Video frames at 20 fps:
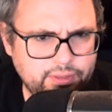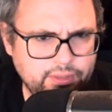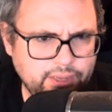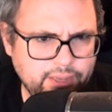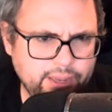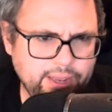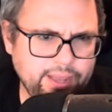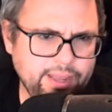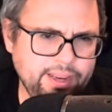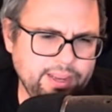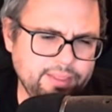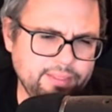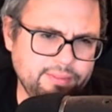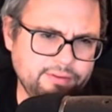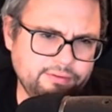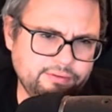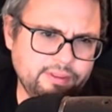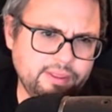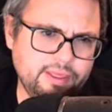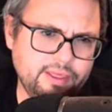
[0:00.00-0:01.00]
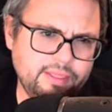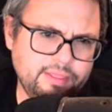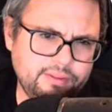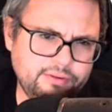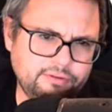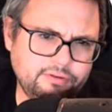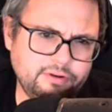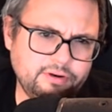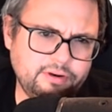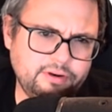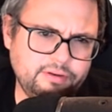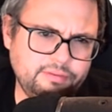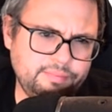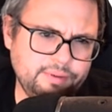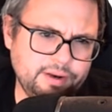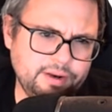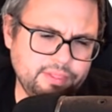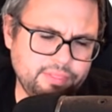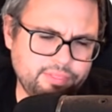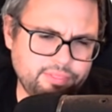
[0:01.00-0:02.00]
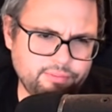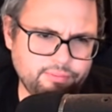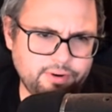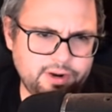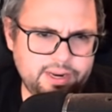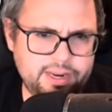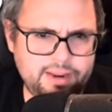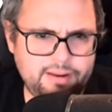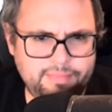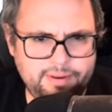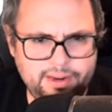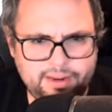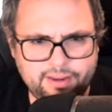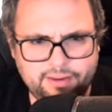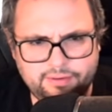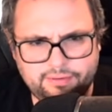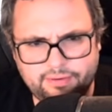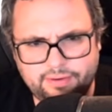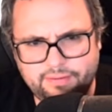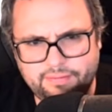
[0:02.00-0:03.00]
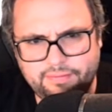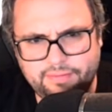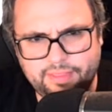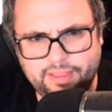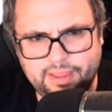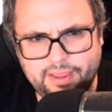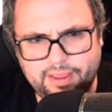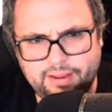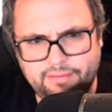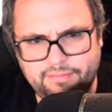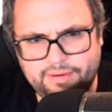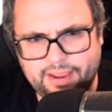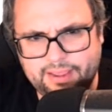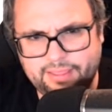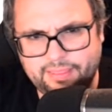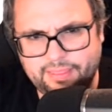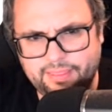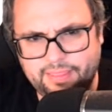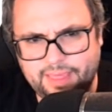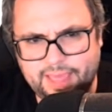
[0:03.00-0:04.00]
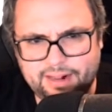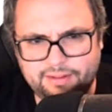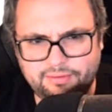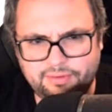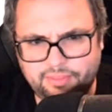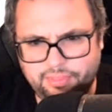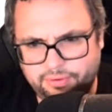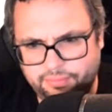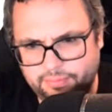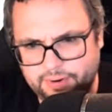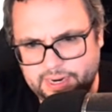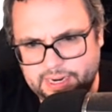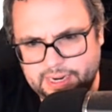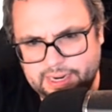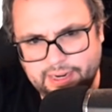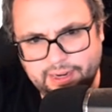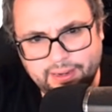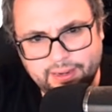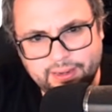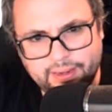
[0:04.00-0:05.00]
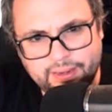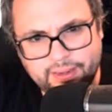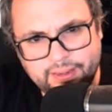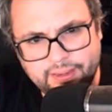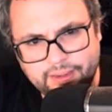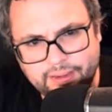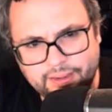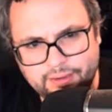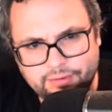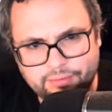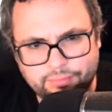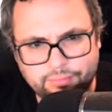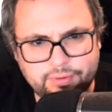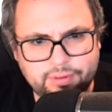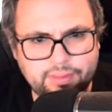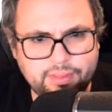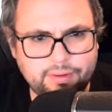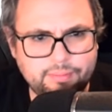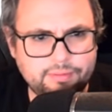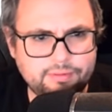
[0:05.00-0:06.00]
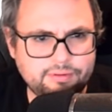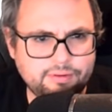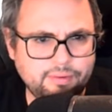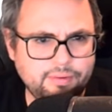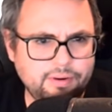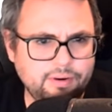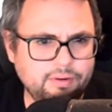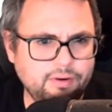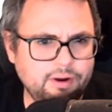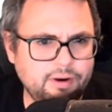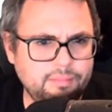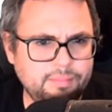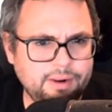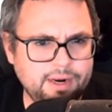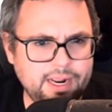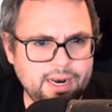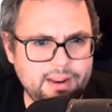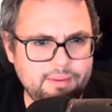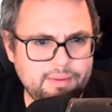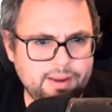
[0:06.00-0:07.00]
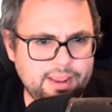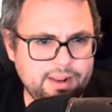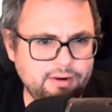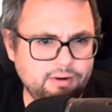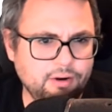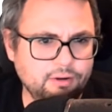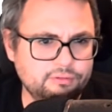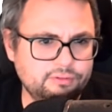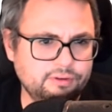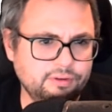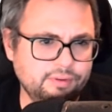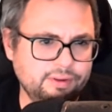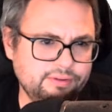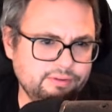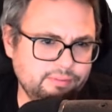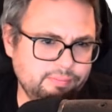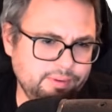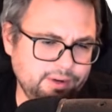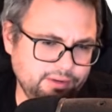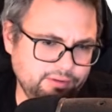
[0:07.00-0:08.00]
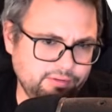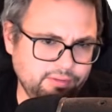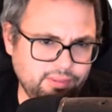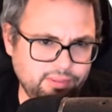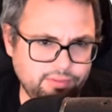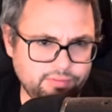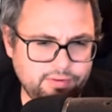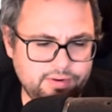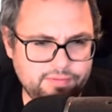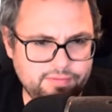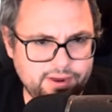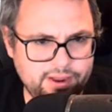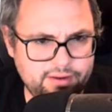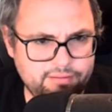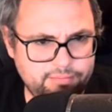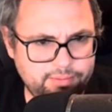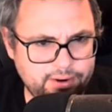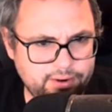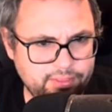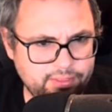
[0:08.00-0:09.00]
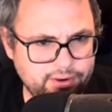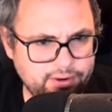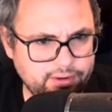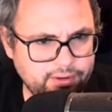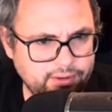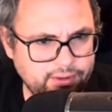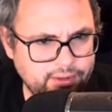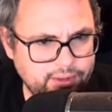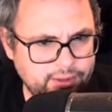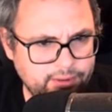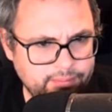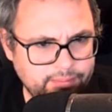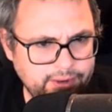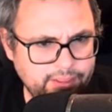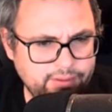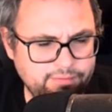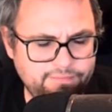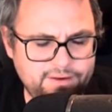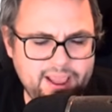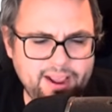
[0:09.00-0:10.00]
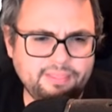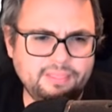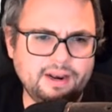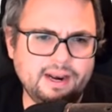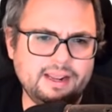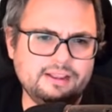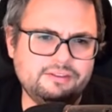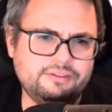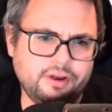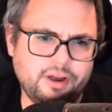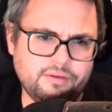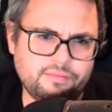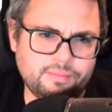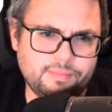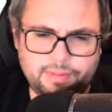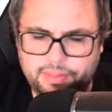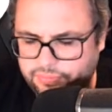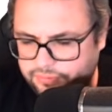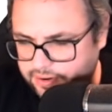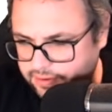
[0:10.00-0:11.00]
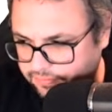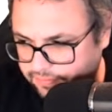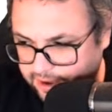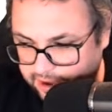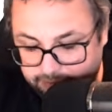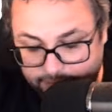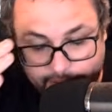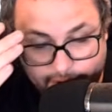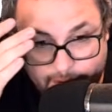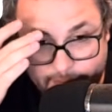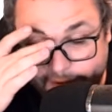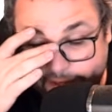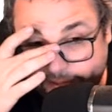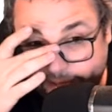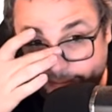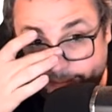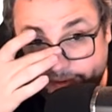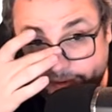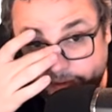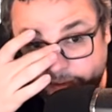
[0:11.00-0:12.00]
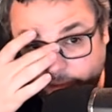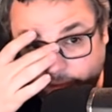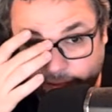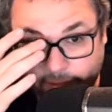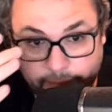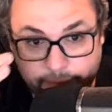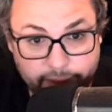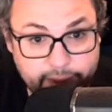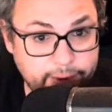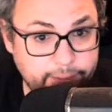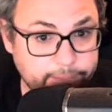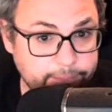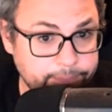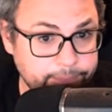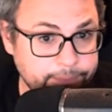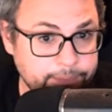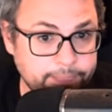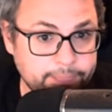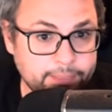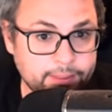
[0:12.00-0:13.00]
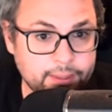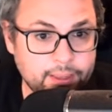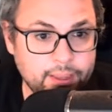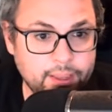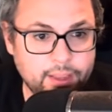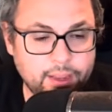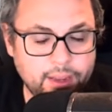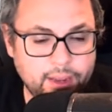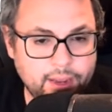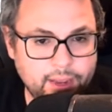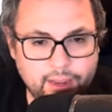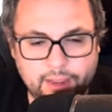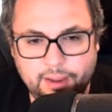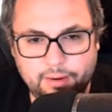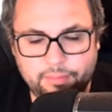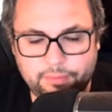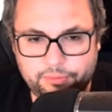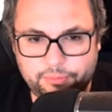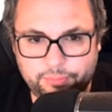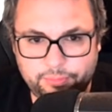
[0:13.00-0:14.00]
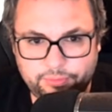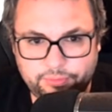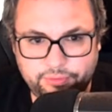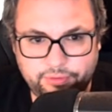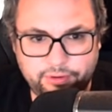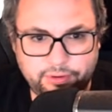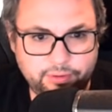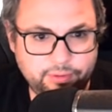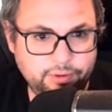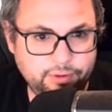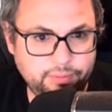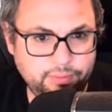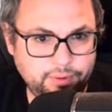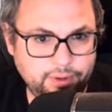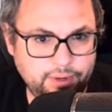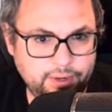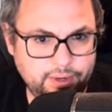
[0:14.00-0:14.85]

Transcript: yeah, this couldn't have been a 3 because of the fact that that's a 3 is really what's going on. But anyway, it also isn't because of the 3-5 pair there. But the fact that I saw it from the 3-5 pair meant I missed something, which was Sudoku.